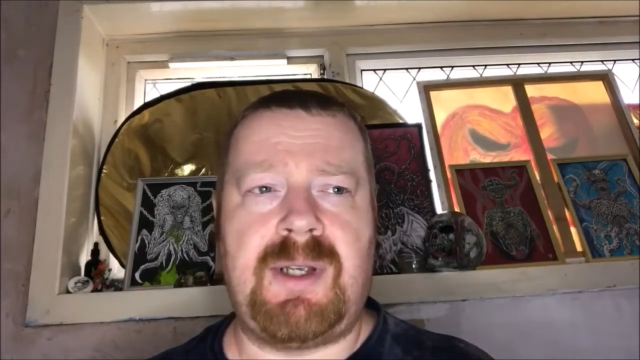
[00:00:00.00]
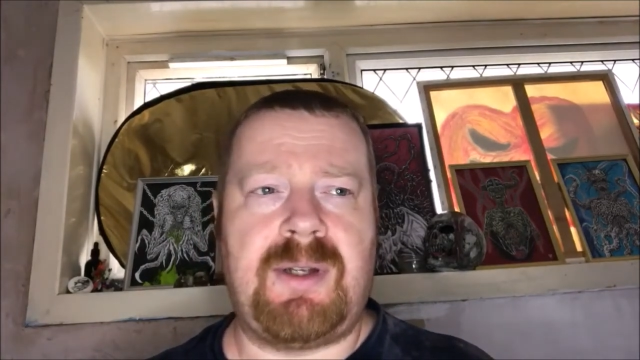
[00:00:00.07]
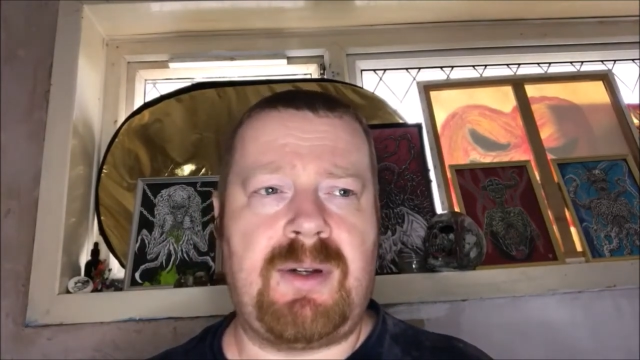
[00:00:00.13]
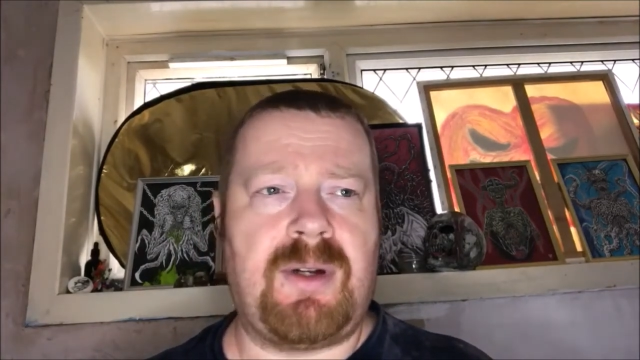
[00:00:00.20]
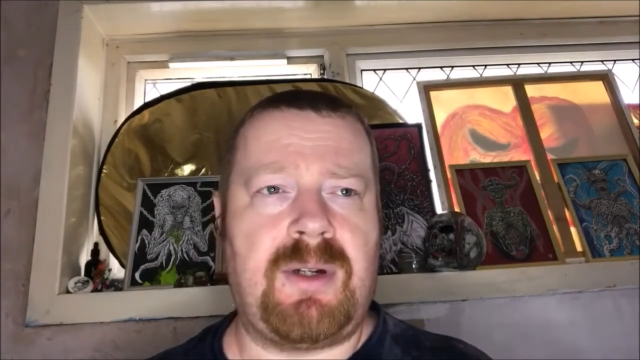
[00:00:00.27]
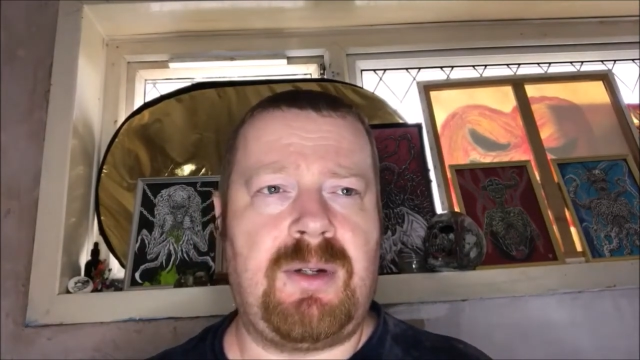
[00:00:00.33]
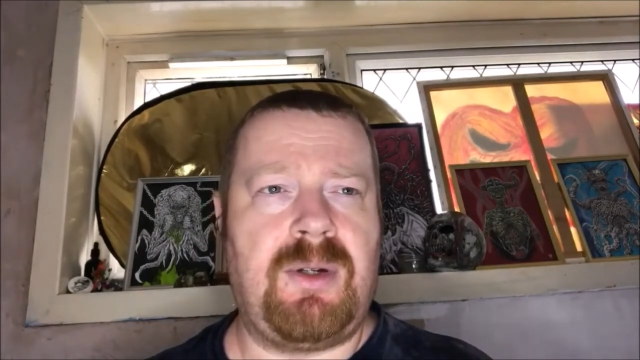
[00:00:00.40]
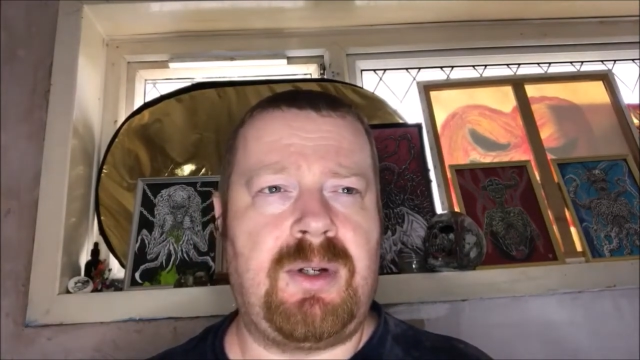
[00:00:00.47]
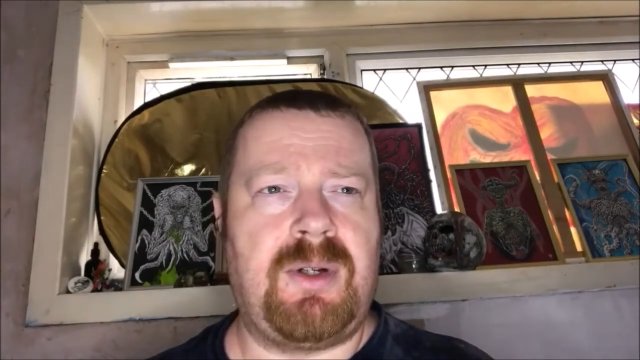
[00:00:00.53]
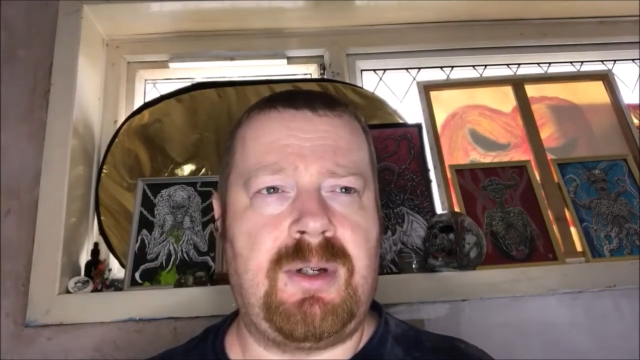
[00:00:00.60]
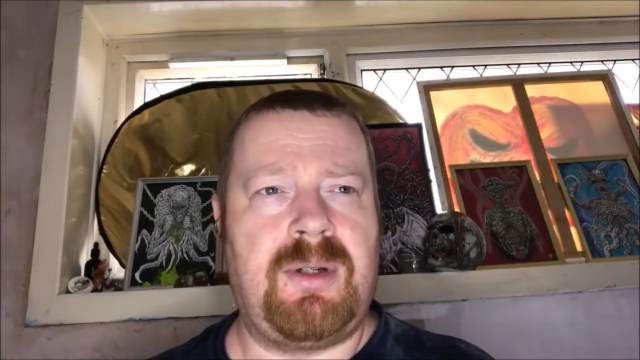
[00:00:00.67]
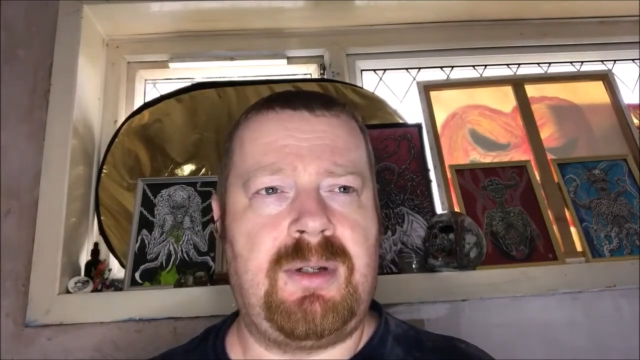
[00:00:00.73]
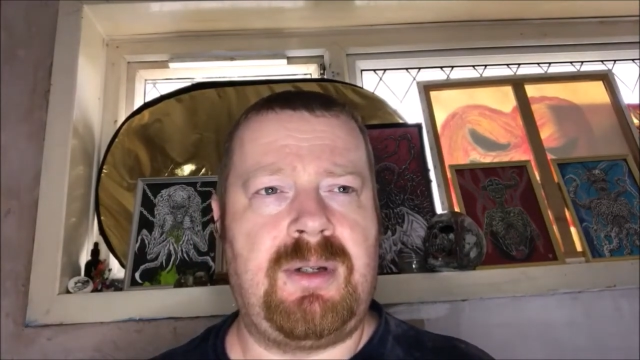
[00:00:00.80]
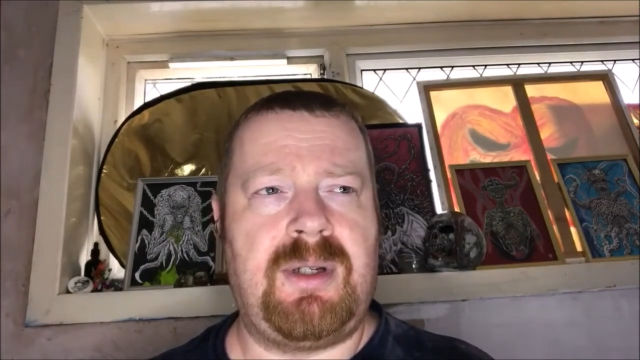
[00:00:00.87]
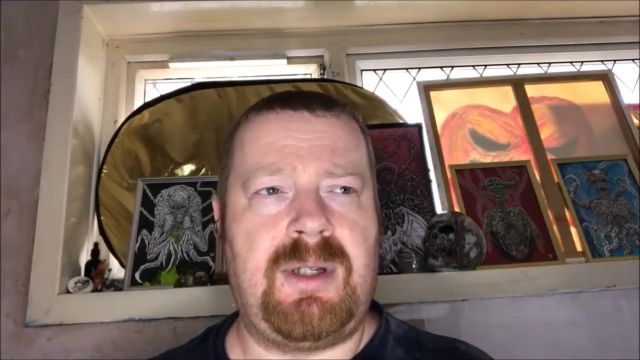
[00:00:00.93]
You've got to look
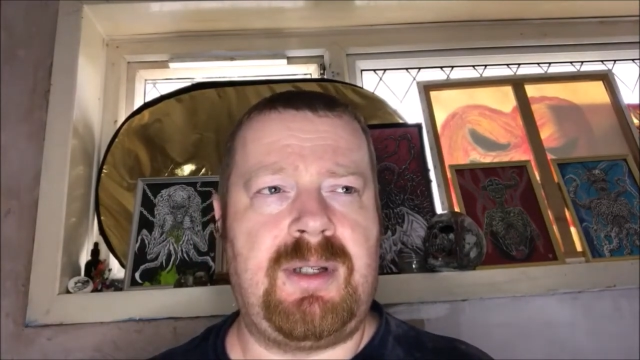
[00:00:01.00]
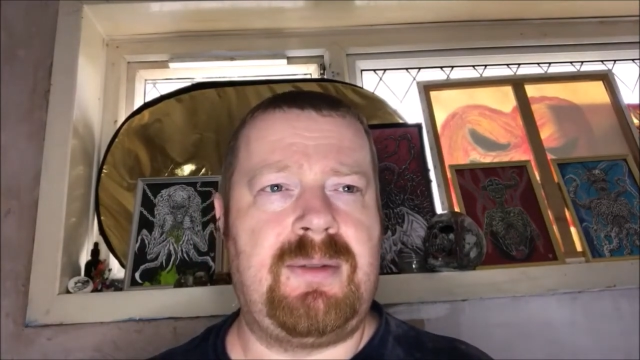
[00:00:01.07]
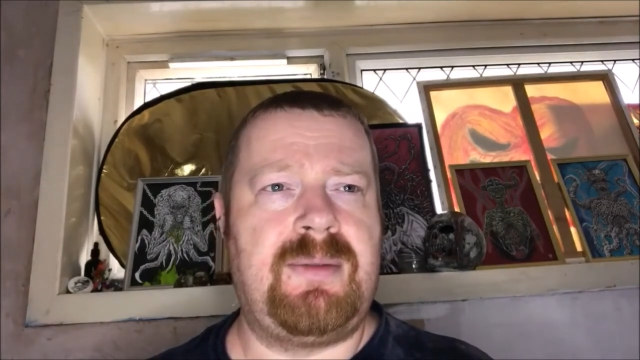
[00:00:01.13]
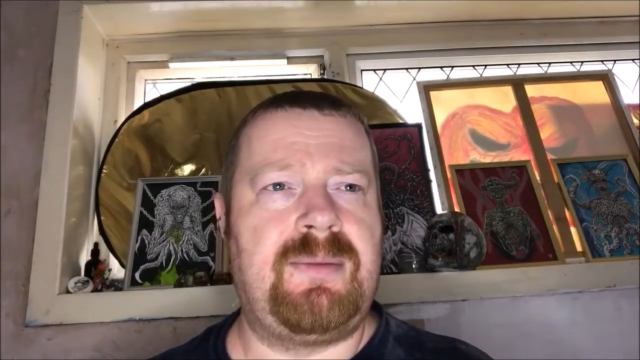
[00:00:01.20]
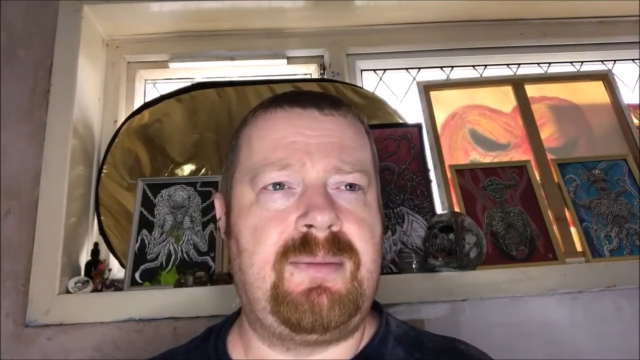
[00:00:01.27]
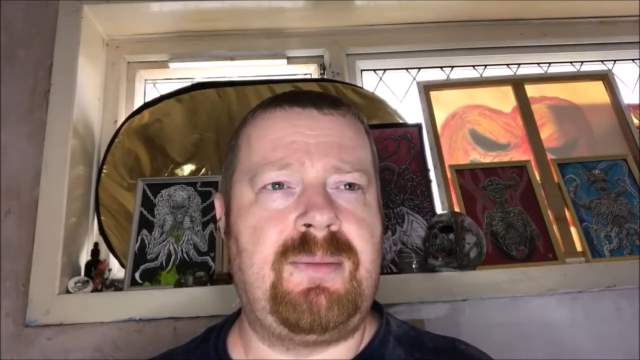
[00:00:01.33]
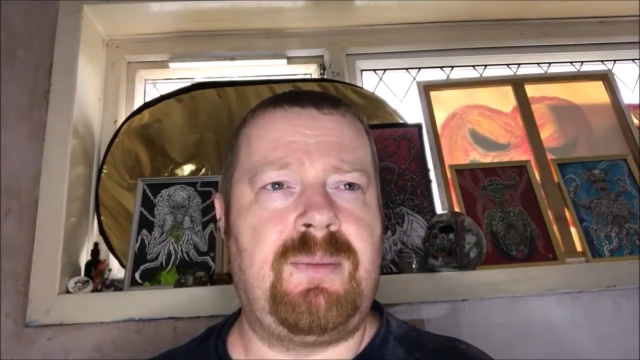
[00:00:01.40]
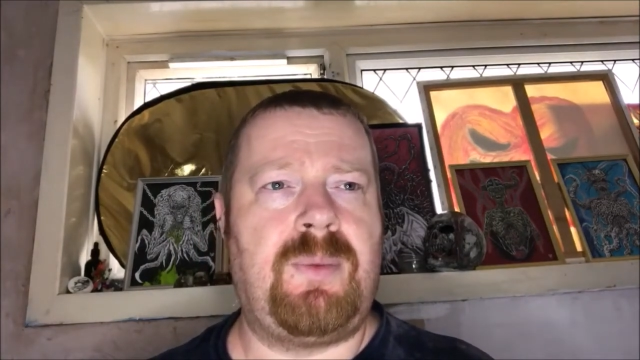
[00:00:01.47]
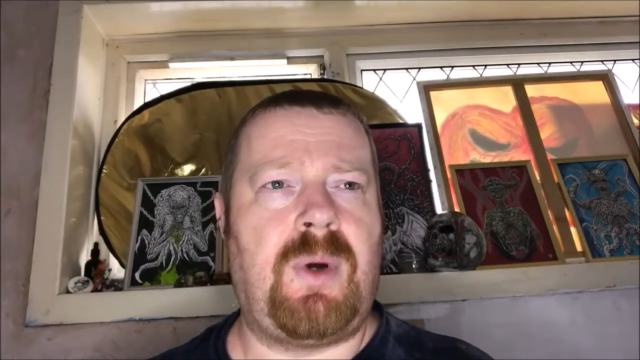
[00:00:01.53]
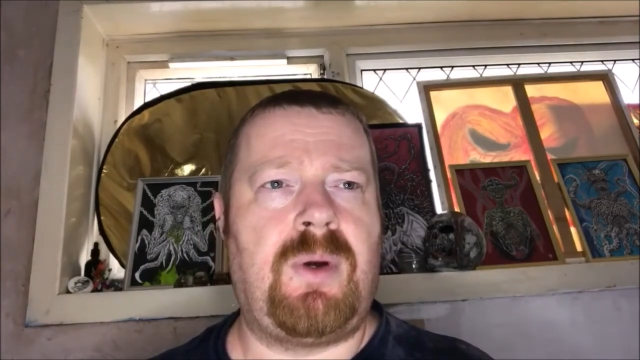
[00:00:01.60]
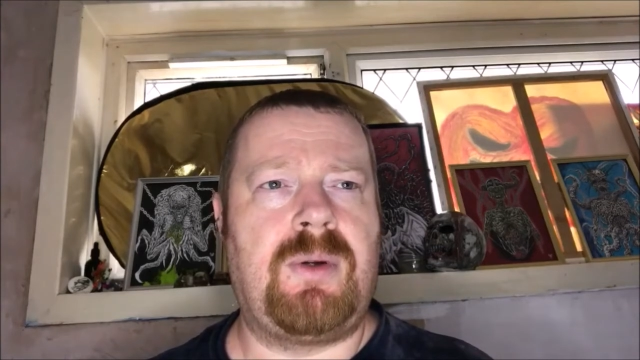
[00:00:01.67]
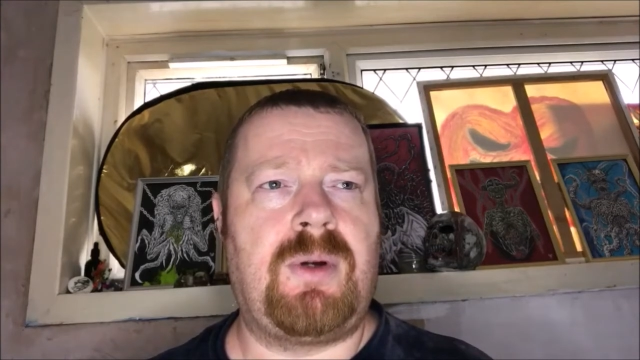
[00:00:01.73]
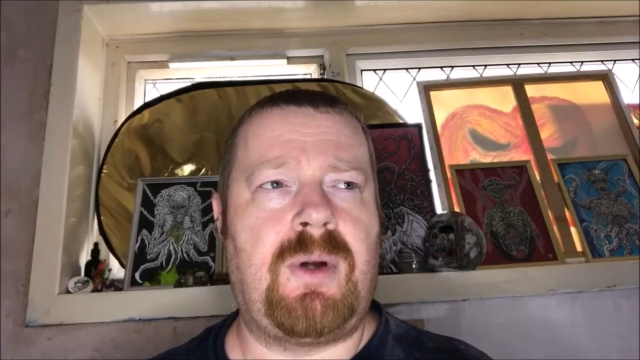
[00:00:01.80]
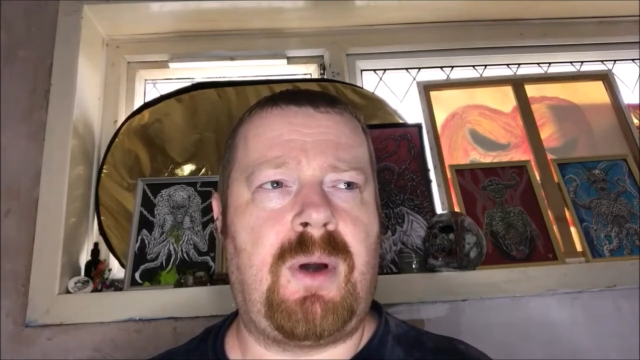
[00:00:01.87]
at what